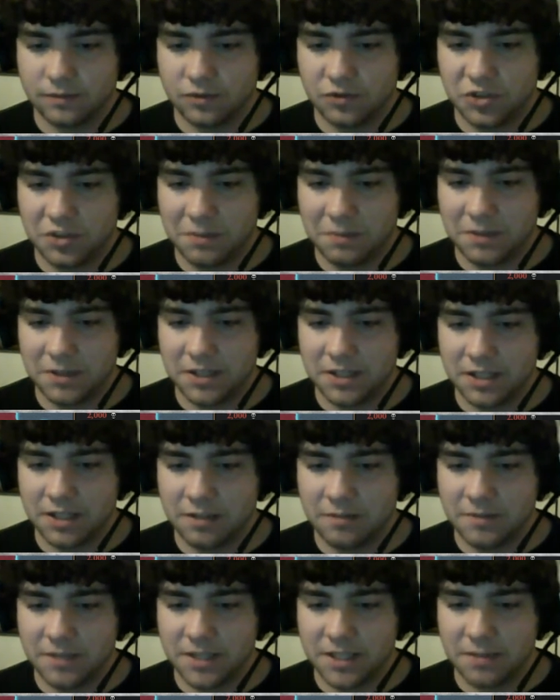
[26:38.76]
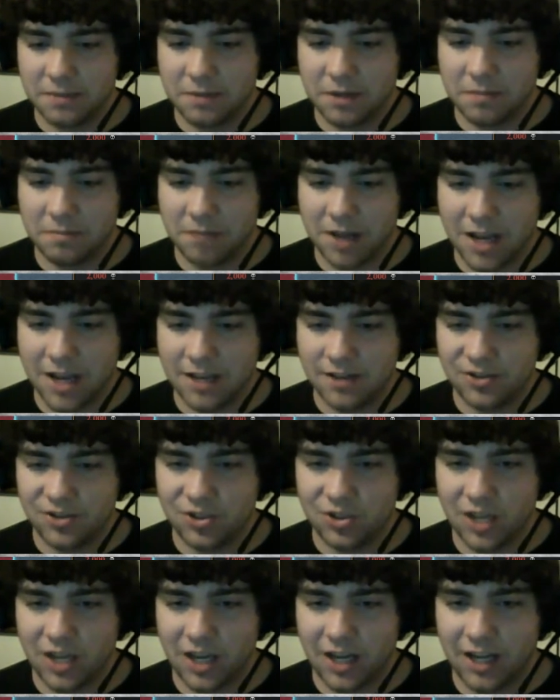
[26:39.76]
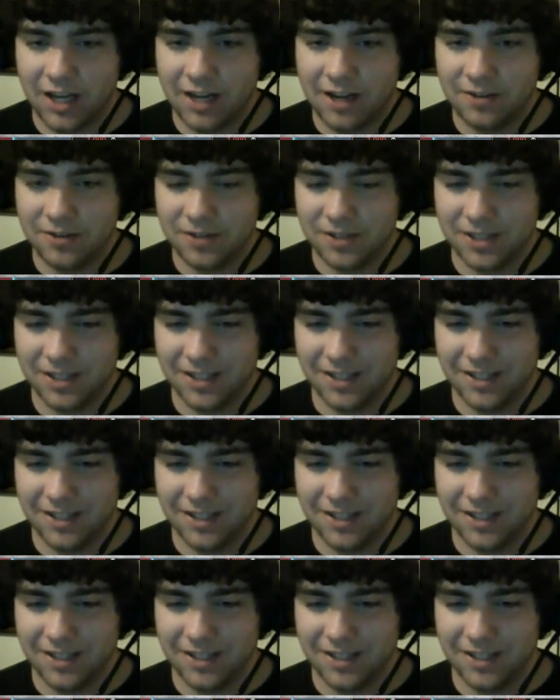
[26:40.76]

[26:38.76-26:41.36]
Japanese Columbia's up here. Maya's just hanging out.